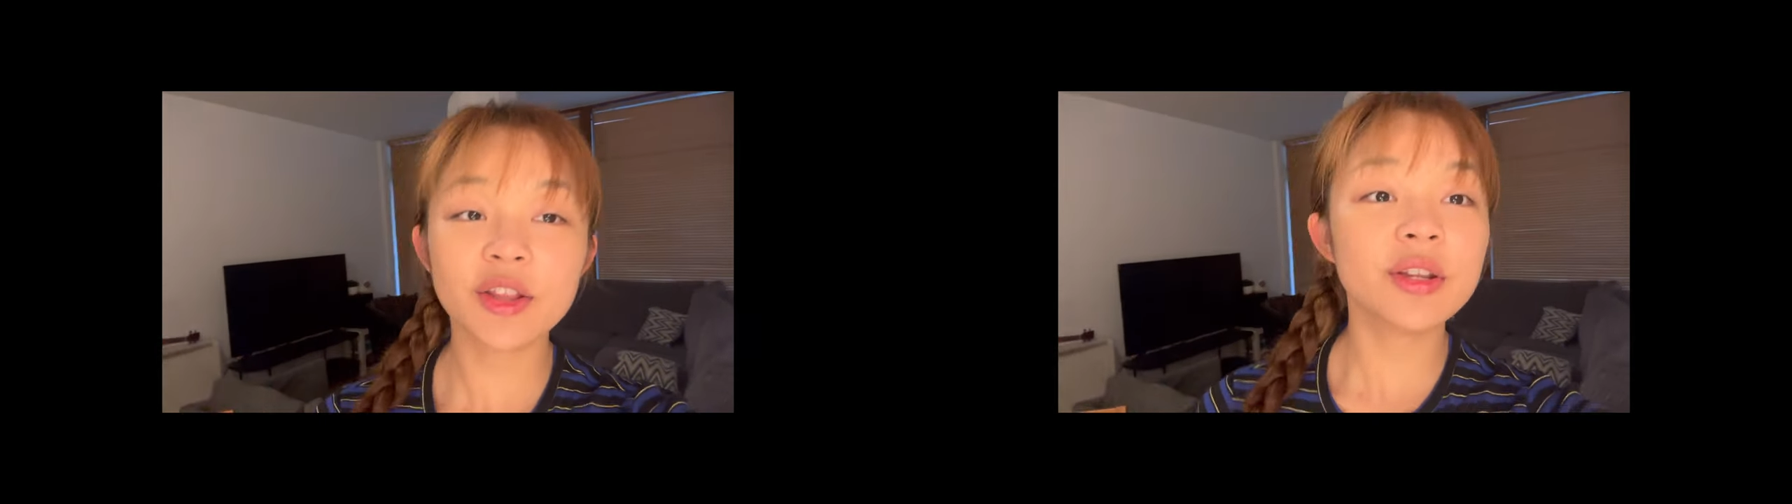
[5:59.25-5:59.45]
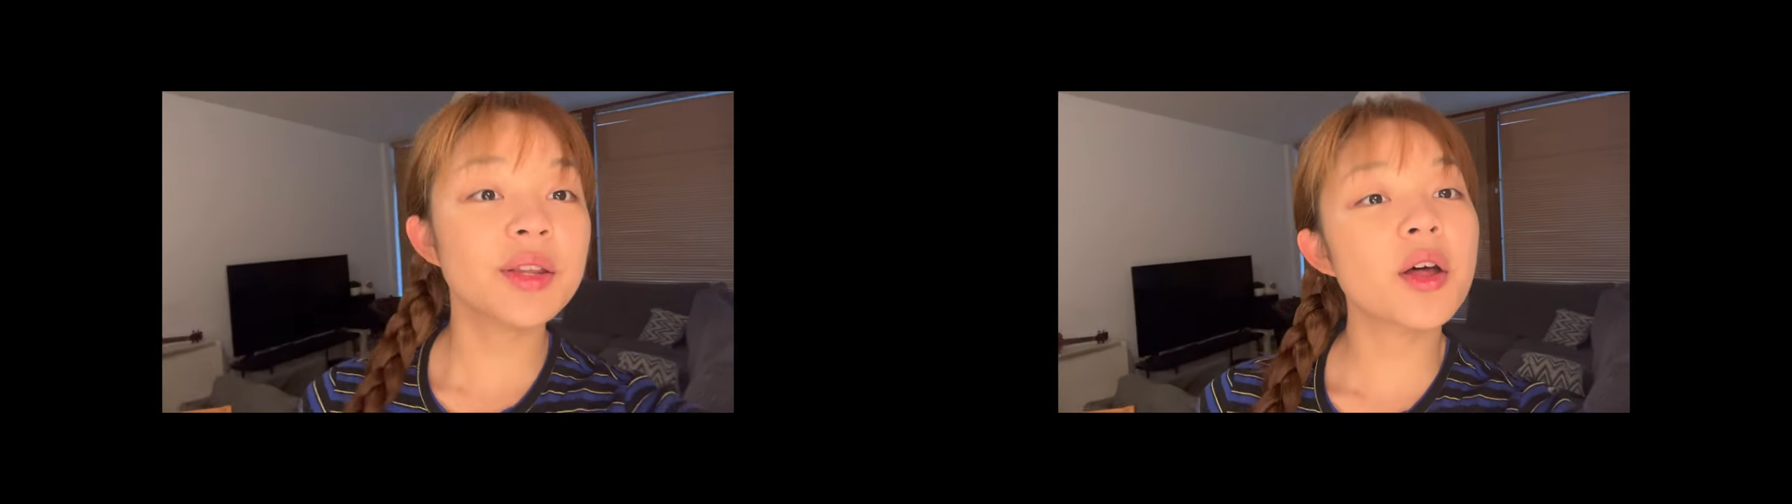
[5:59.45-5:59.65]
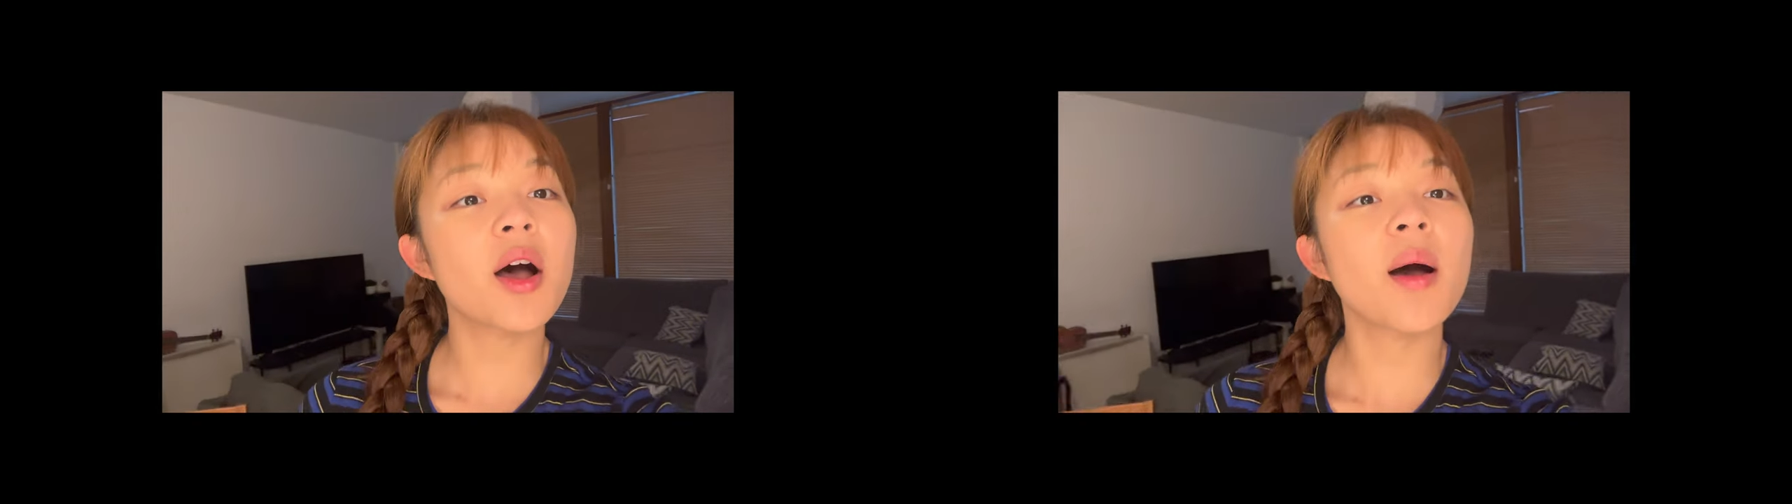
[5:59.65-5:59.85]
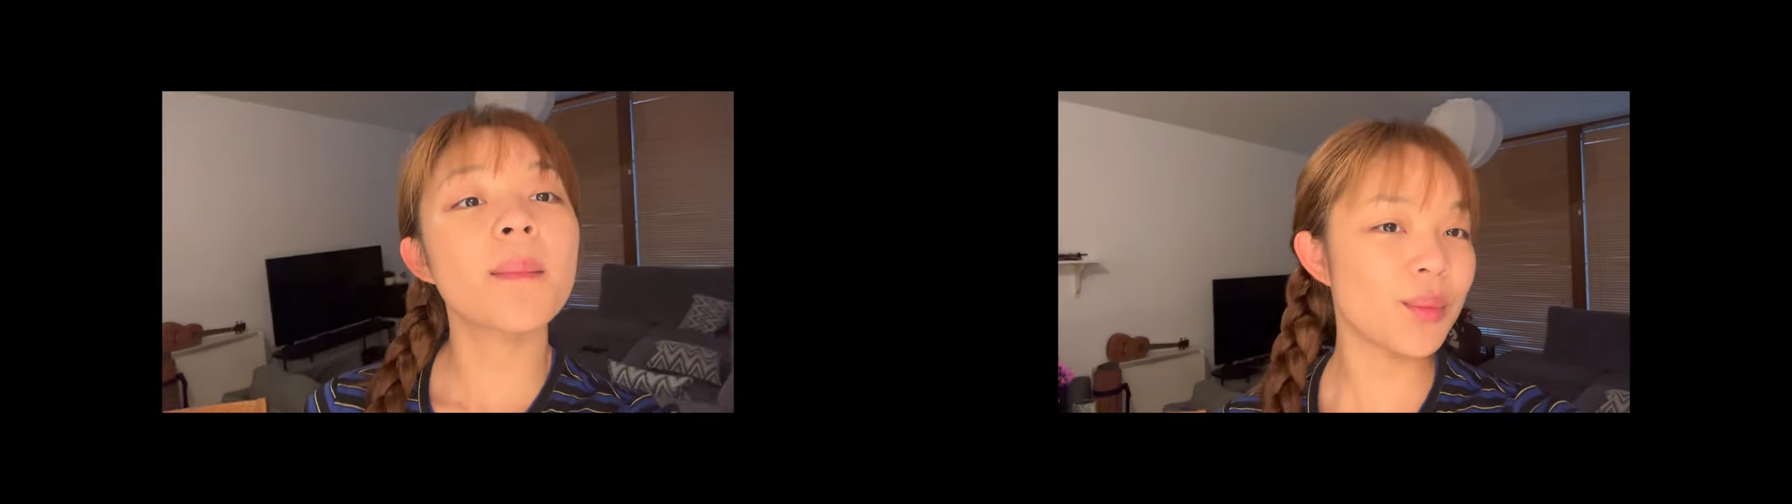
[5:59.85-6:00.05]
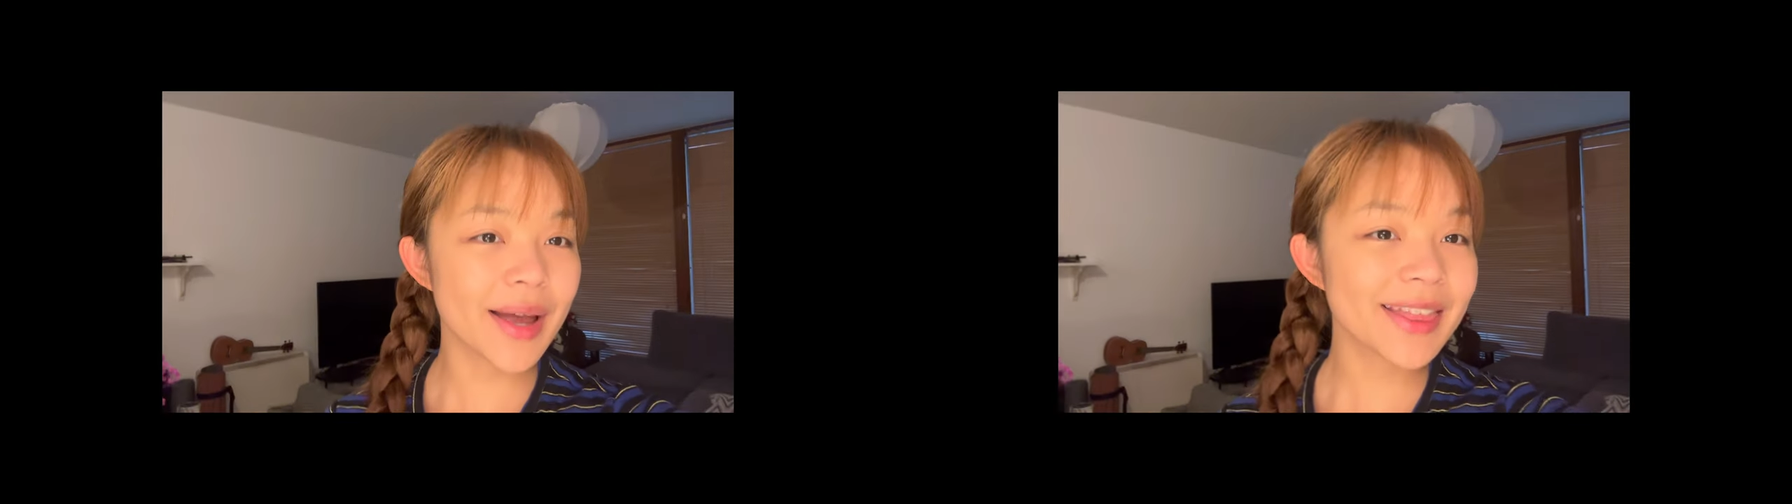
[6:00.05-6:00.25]
to the
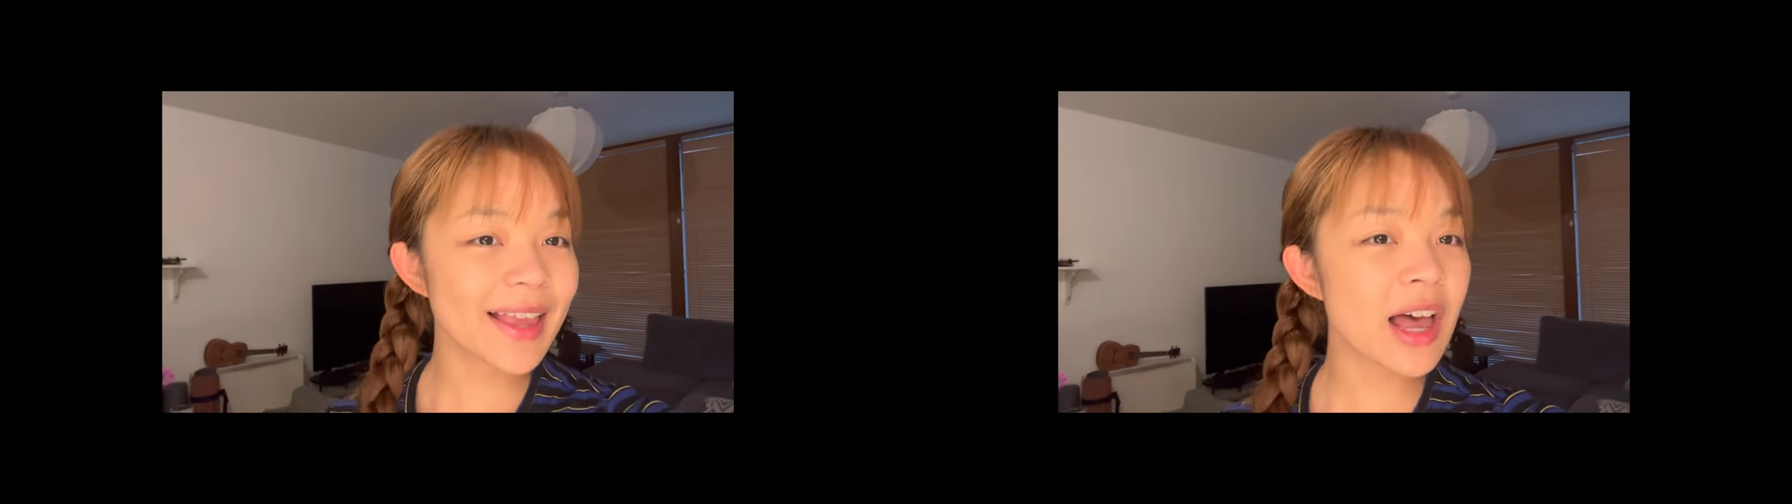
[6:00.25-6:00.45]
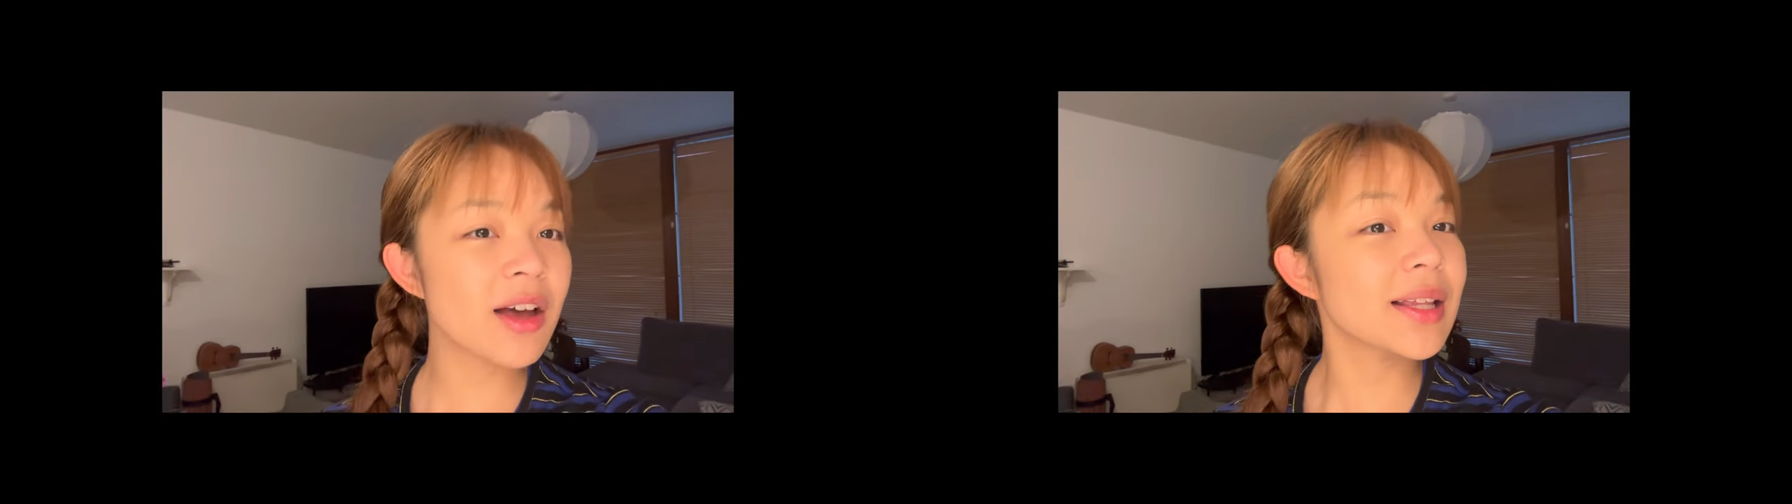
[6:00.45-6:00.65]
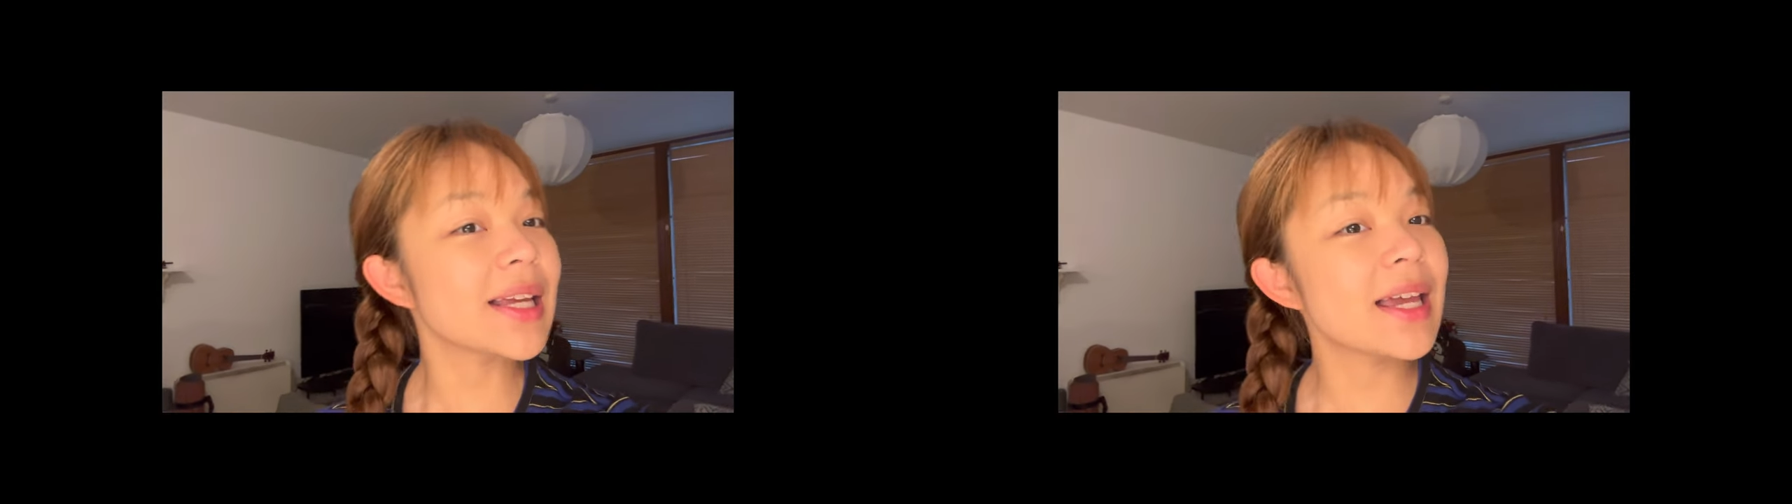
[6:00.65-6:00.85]
top, went down,